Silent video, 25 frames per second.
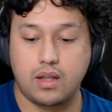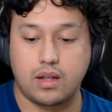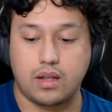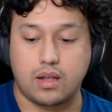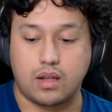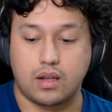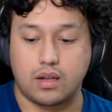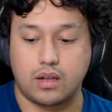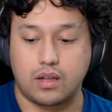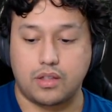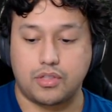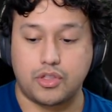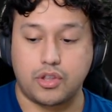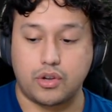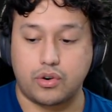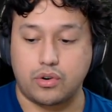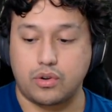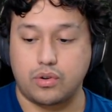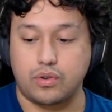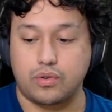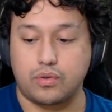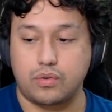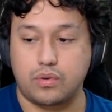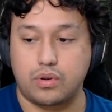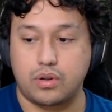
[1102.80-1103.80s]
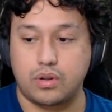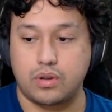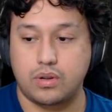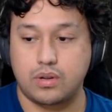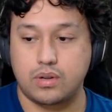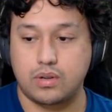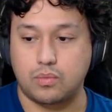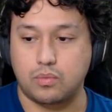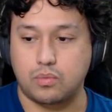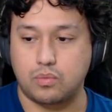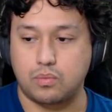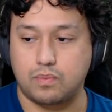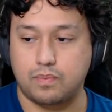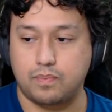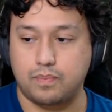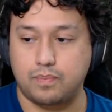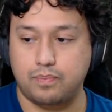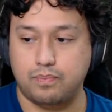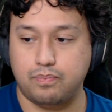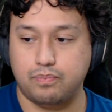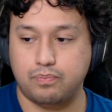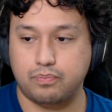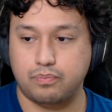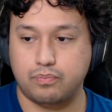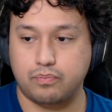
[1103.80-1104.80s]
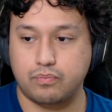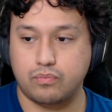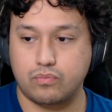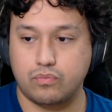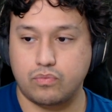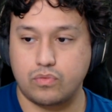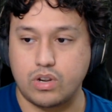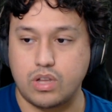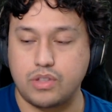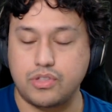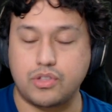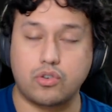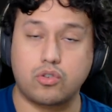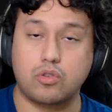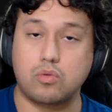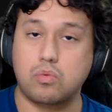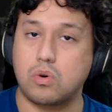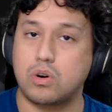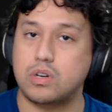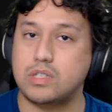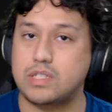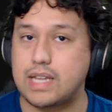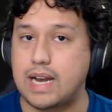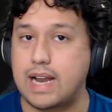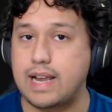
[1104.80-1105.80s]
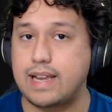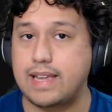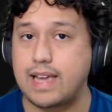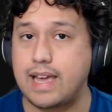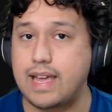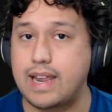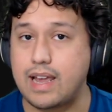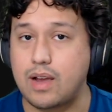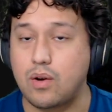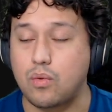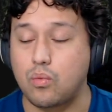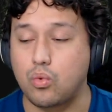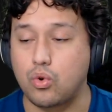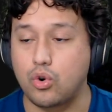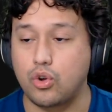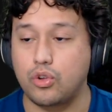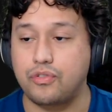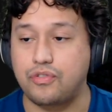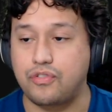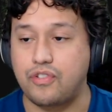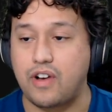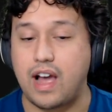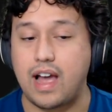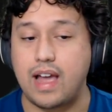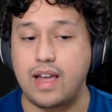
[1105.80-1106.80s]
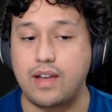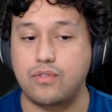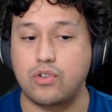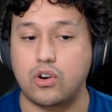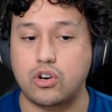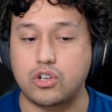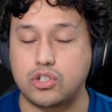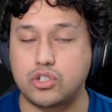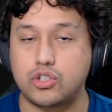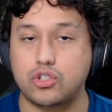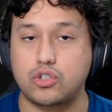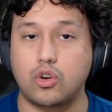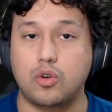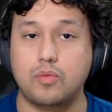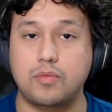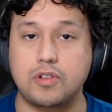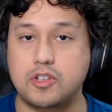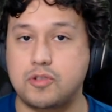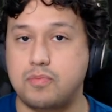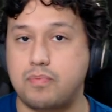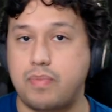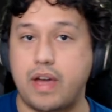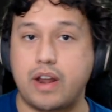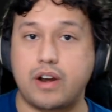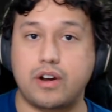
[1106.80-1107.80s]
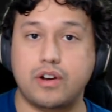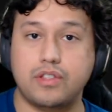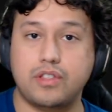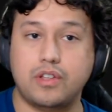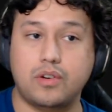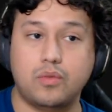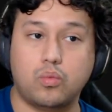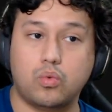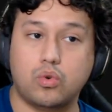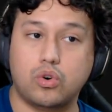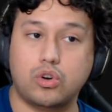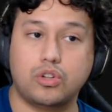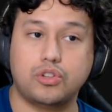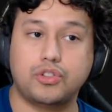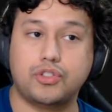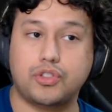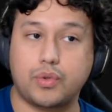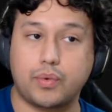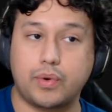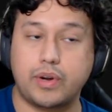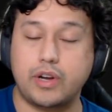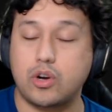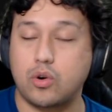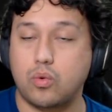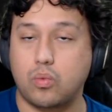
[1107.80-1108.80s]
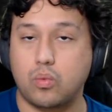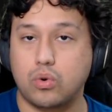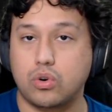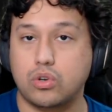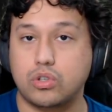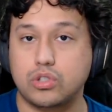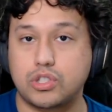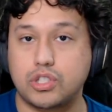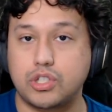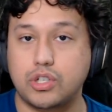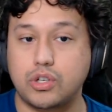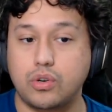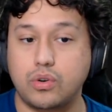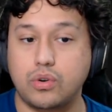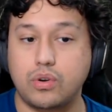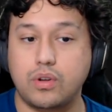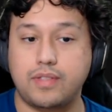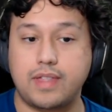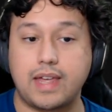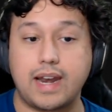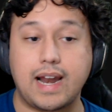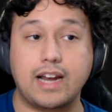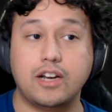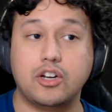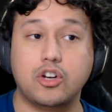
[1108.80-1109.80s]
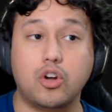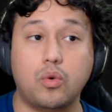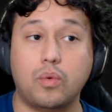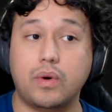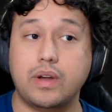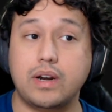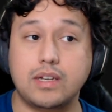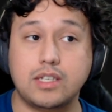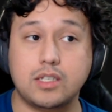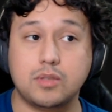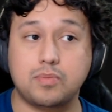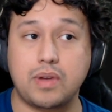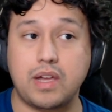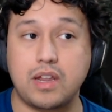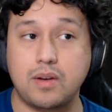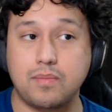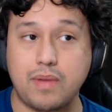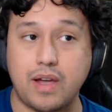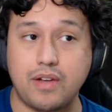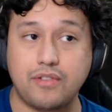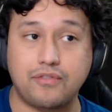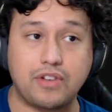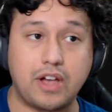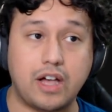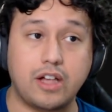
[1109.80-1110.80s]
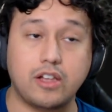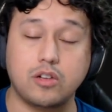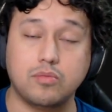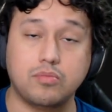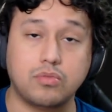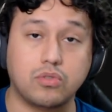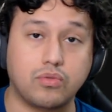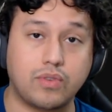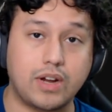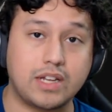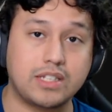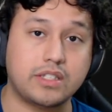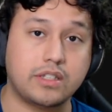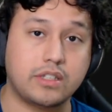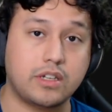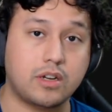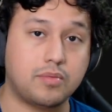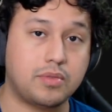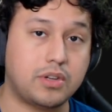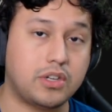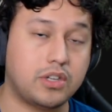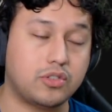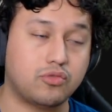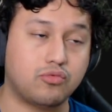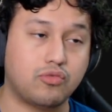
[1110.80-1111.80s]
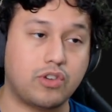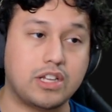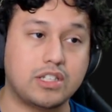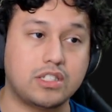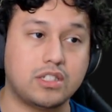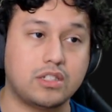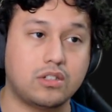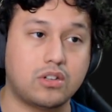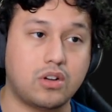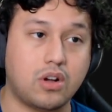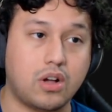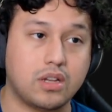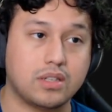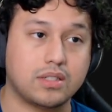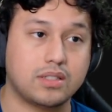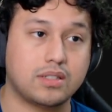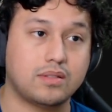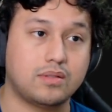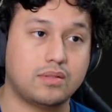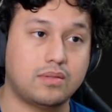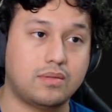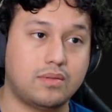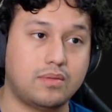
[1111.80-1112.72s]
the rewards that I get at World 5 are so much better than World 3 or World 2 that I don't want to spend my valuable resin there, because resin costs